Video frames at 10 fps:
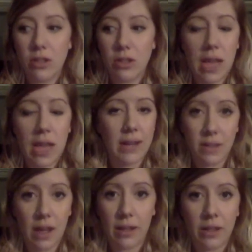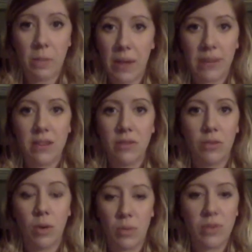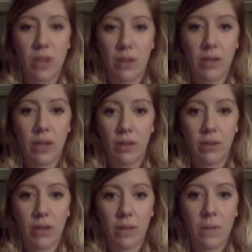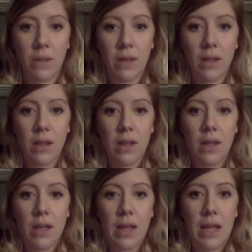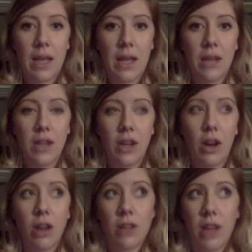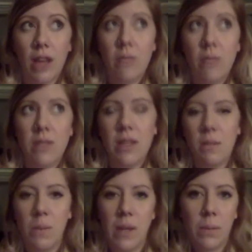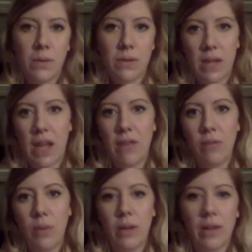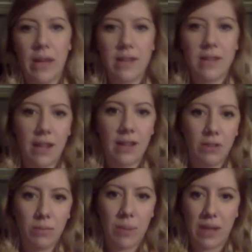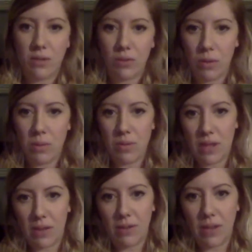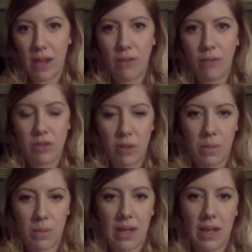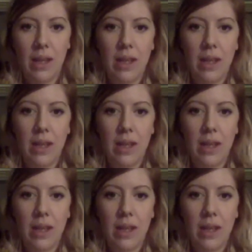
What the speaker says: that is not the best form of self-care for them. And there are times in people's life where that's not the best form of self-care for somebody,